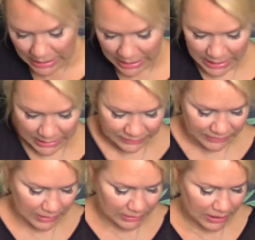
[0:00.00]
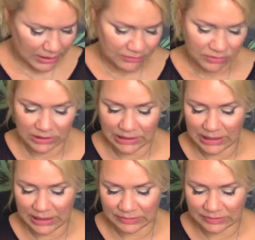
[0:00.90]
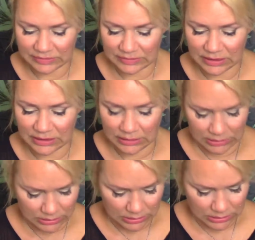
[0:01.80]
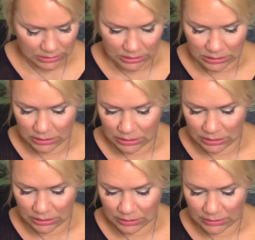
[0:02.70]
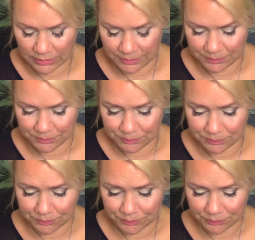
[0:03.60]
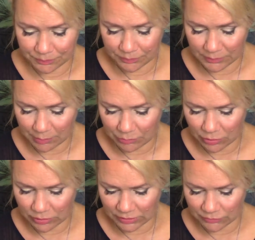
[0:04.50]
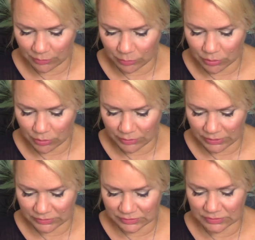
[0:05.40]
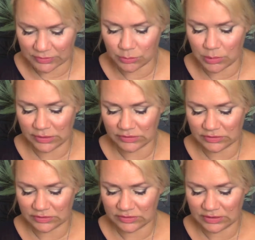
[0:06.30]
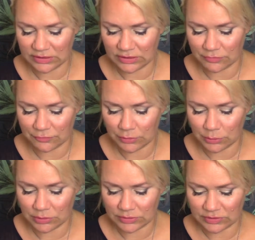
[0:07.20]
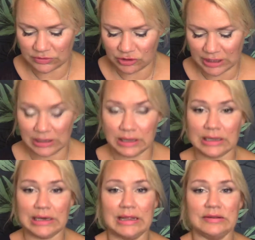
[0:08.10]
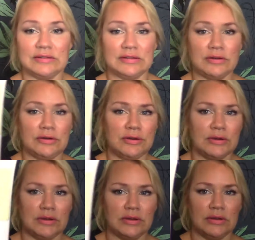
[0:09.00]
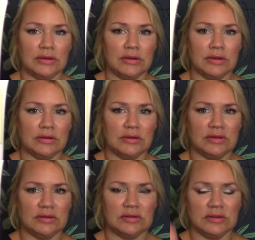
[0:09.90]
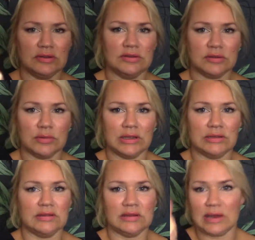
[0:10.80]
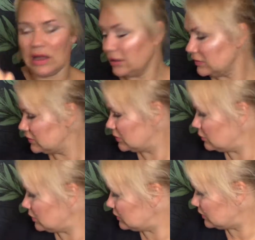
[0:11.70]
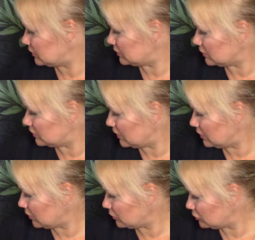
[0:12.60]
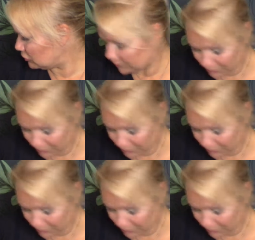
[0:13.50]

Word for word: And I have a cleansing um, product from Korres, the White Tea Fluid Gel Cleanser. This is quite light, so it doesn't contain much.